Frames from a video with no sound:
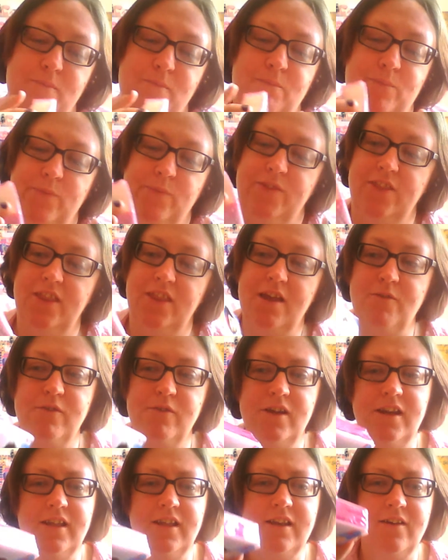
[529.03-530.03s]
They're
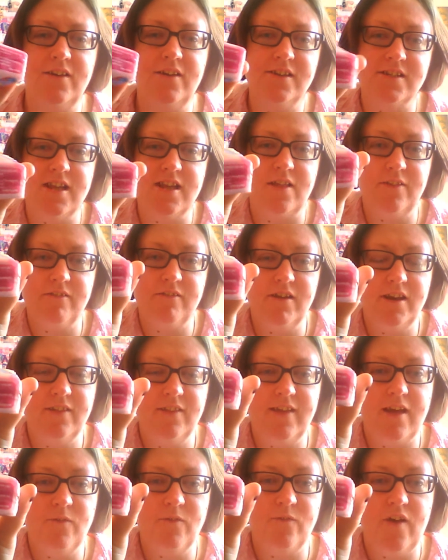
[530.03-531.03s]
really nice, like they're only
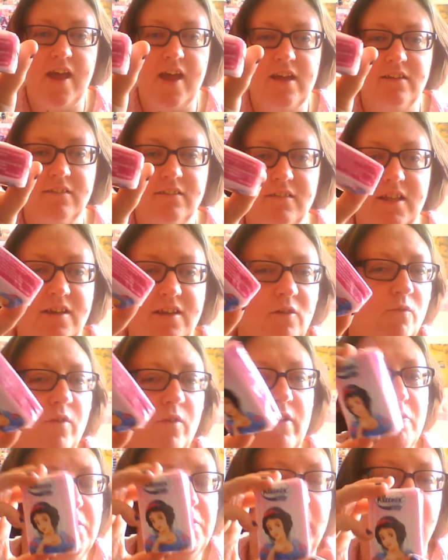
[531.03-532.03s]
that fat. They're not
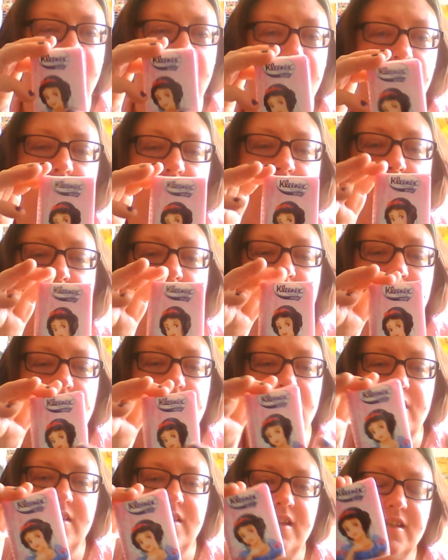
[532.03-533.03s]
very big at all,
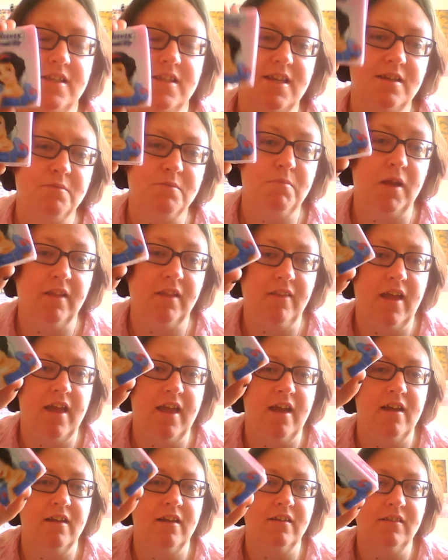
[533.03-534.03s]
but that's how big they
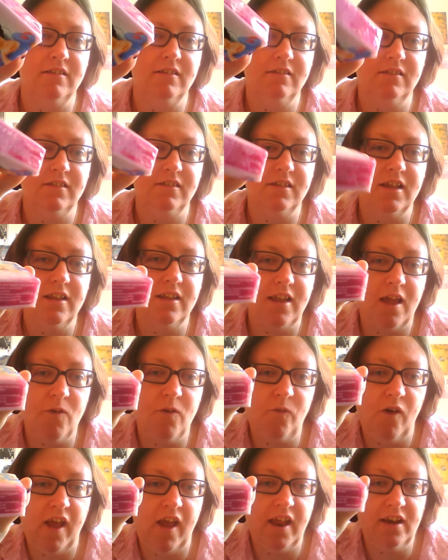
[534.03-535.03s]
are, and they're
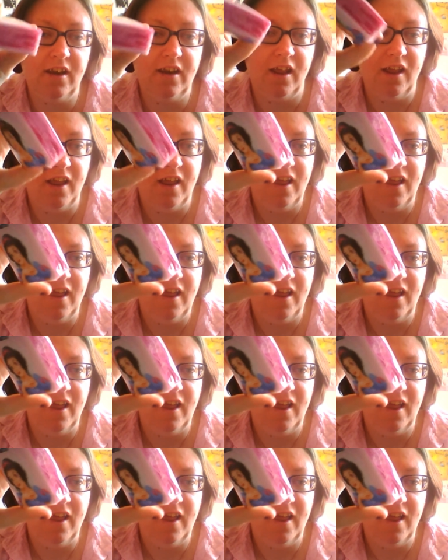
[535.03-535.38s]
that fat.